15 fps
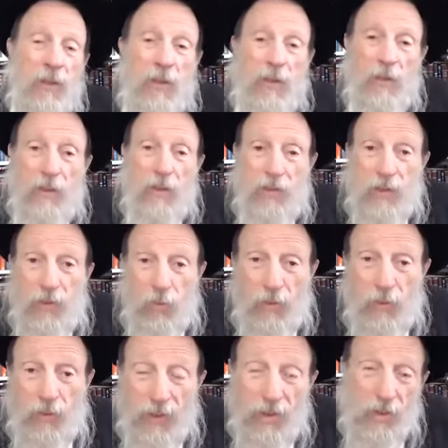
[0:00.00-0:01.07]
I said, "You
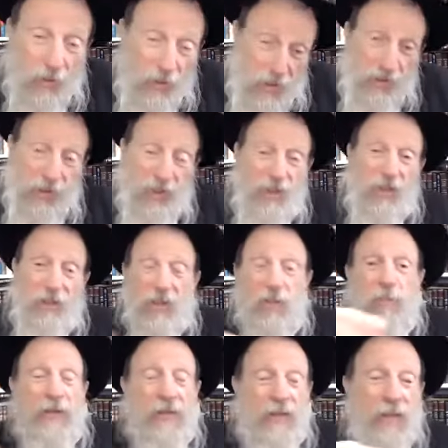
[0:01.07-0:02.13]
really think so?" He said, "Let's see, let's
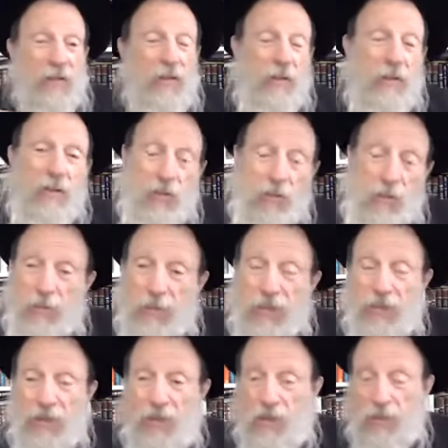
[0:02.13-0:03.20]
make it." So he
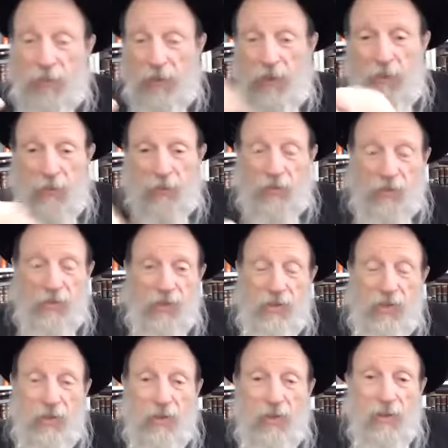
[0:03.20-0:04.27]
makes this powder, whatever it
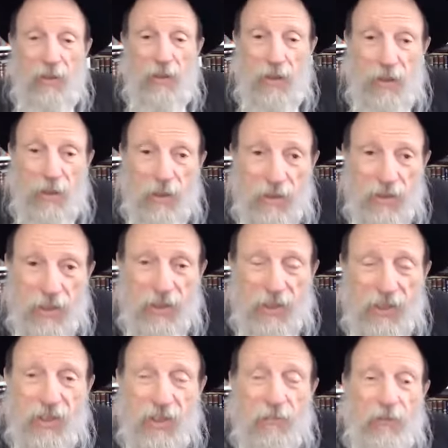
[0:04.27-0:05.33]
is, he said,
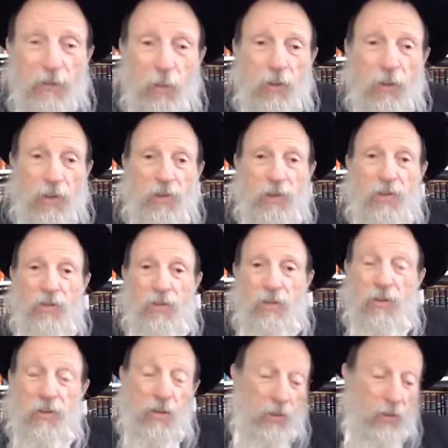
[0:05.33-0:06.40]
let's see if it works. So
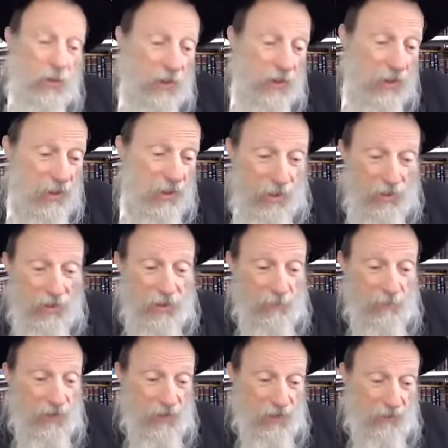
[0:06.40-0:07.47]
he says, okay, let's see. I'll cut
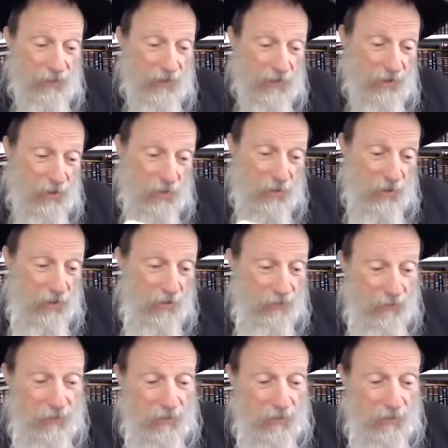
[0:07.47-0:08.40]
myself. He cuts himself.